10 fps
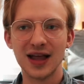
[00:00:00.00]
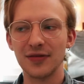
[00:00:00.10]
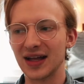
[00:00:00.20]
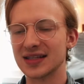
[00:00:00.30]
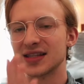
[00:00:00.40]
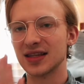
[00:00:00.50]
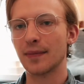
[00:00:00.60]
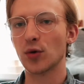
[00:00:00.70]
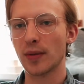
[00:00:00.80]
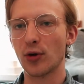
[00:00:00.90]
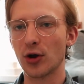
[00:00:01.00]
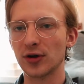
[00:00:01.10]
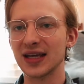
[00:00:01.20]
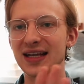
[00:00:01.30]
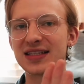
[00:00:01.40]
That is the number one
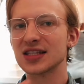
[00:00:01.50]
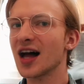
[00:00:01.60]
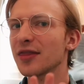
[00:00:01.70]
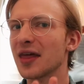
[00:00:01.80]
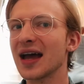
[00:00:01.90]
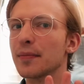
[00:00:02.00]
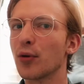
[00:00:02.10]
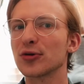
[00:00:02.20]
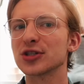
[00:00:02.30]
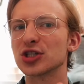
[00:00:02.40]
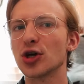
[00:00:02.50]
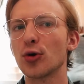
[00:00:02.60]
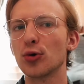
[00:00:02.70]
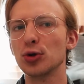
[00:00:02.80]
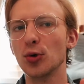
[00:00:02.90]
priority. It is not that important to know
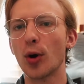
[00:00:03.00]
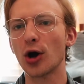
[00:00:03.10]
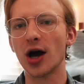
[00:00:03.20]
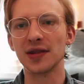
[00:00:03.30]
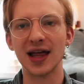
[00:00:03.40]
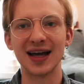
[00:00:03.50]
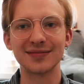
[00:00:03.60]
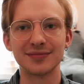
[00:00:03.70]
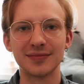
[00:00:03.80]
who you are online.